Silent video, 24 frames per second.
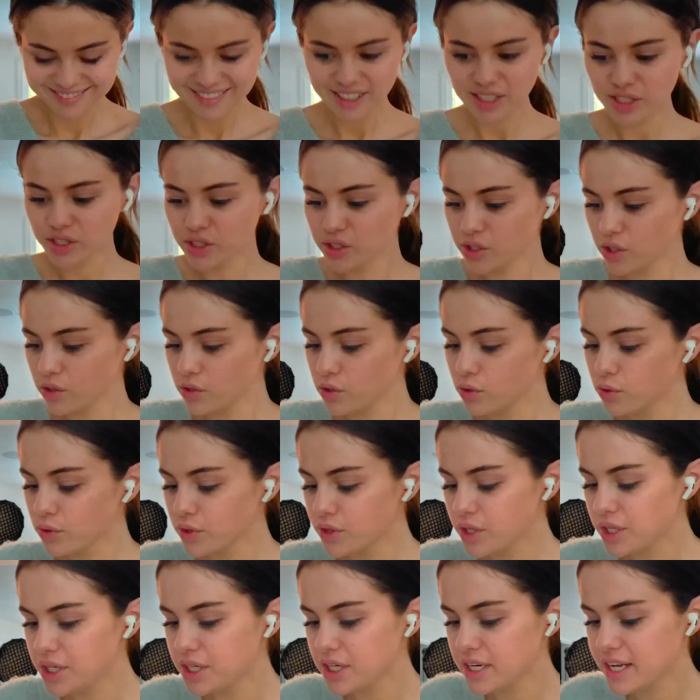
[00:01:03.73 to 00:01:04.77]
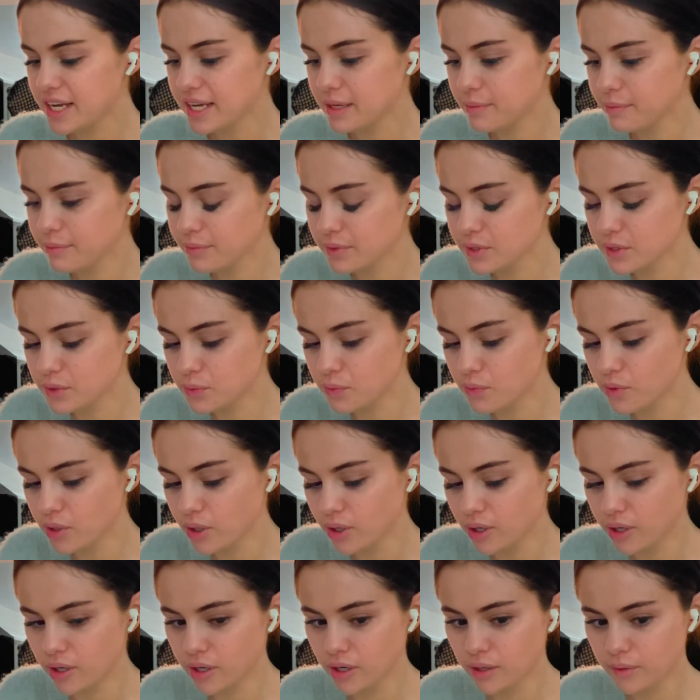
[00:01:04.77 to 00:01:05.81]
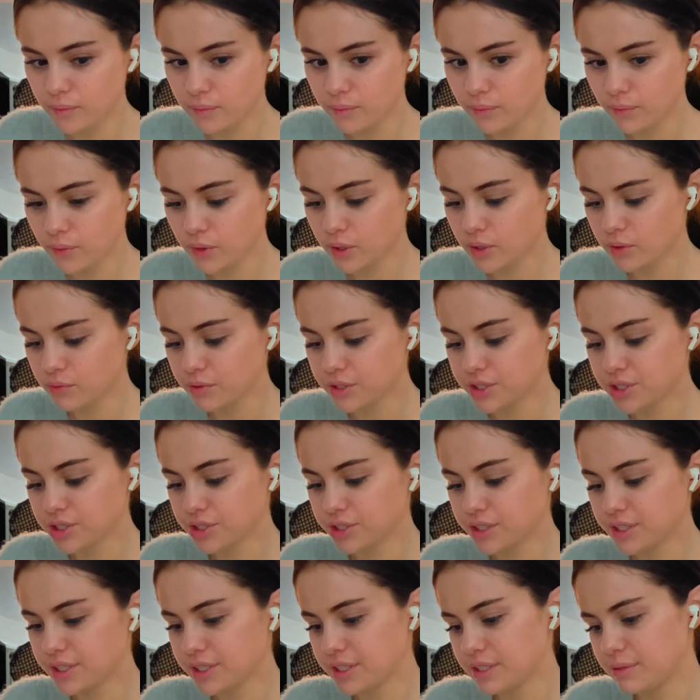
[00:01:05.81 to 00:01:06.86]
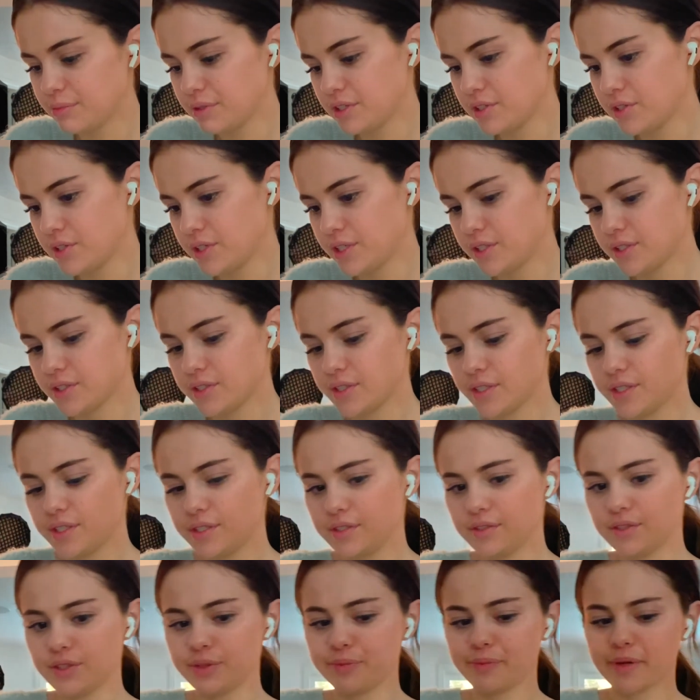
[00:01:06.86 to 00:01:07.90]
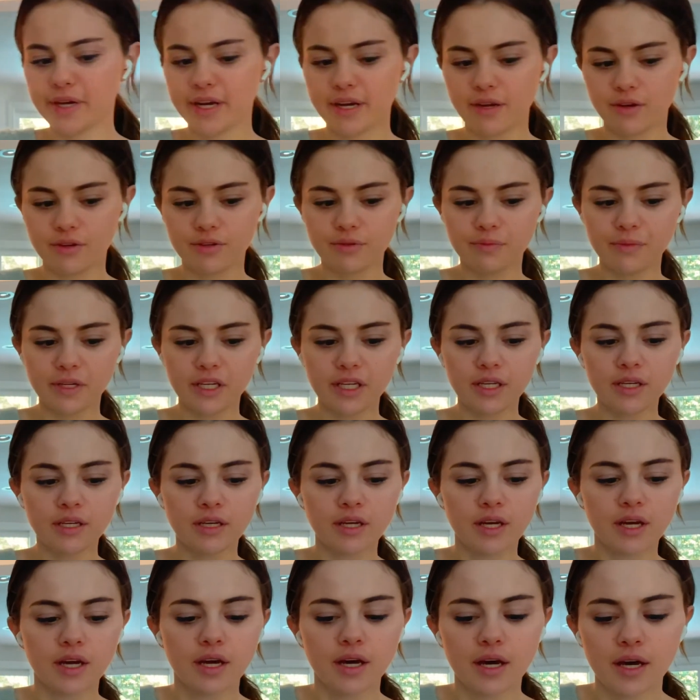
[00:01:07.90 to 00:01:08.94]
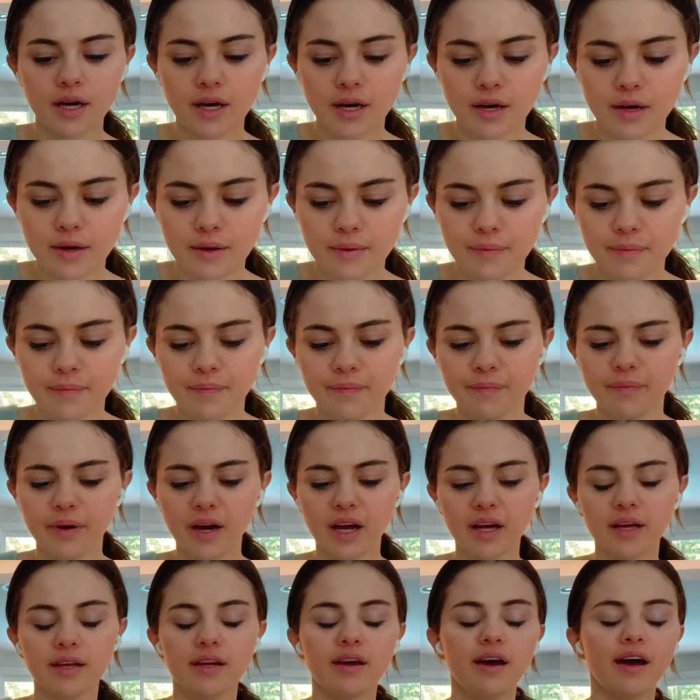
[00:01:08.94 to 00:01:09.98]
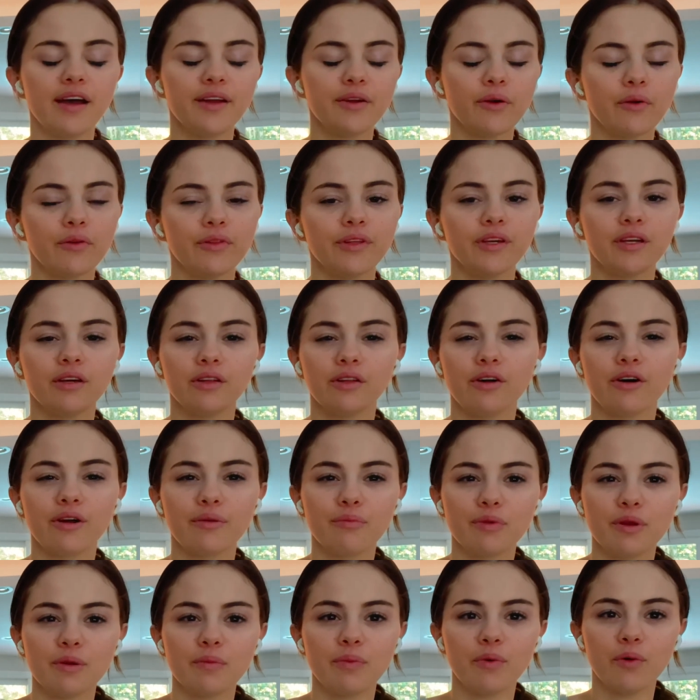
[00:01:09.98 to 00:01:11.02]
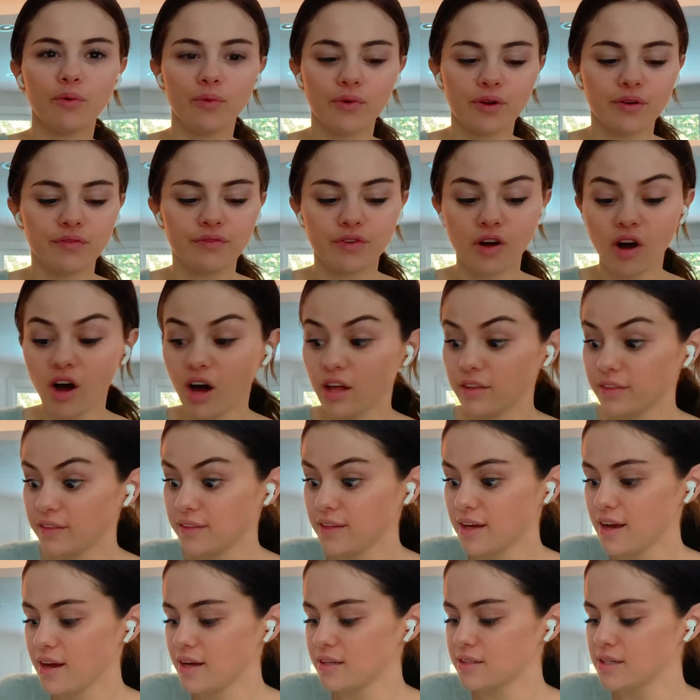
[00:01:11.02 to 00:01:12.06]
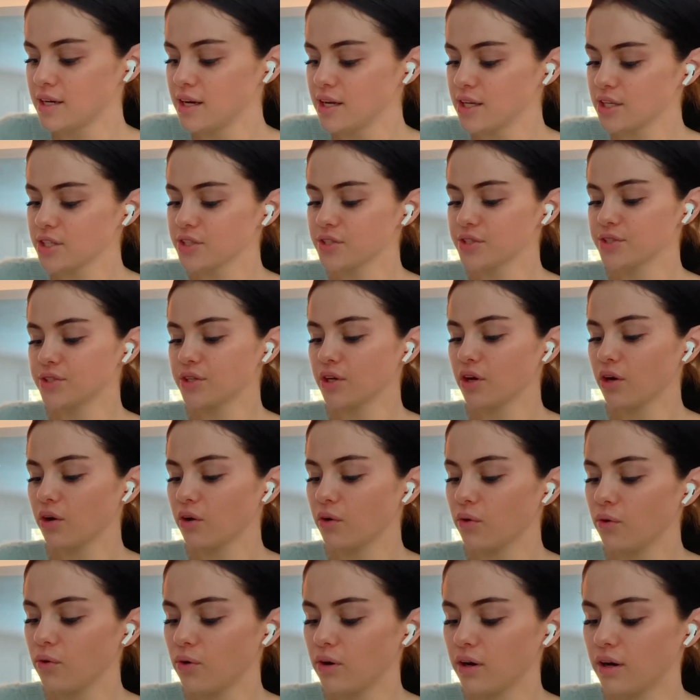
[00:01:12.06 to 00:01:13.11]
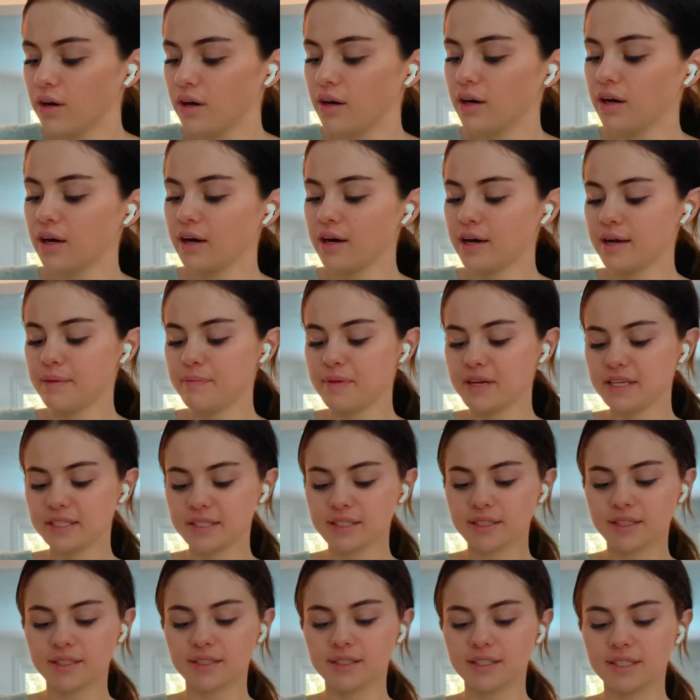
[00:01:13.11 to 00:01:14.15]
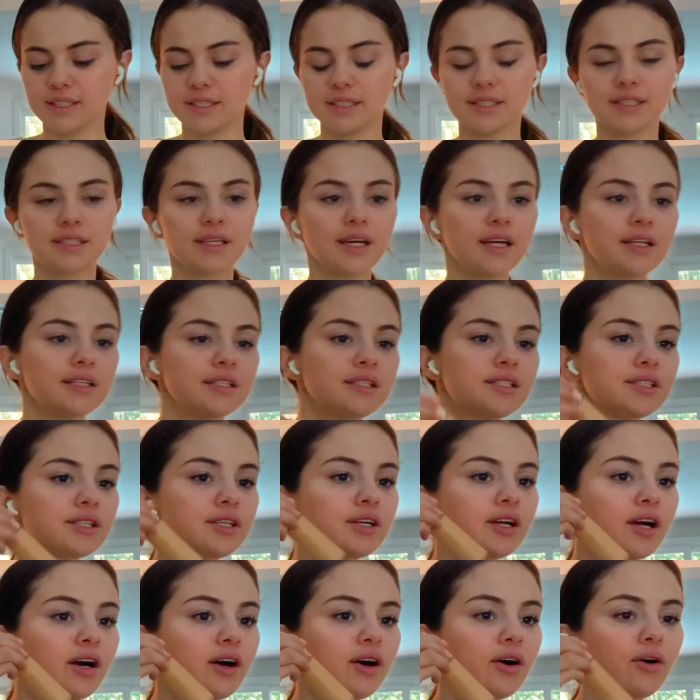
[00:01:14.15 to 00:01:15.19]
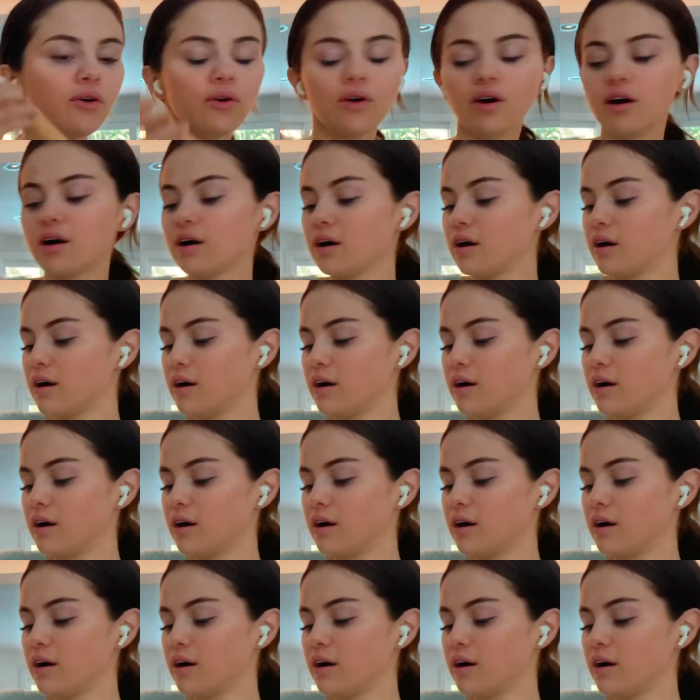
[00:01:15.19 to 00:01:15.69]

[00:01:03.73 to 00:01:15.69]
So the names were originally gonna be things that inspired me, but I don't think a lot of people would have gotten that. So I basically decided to go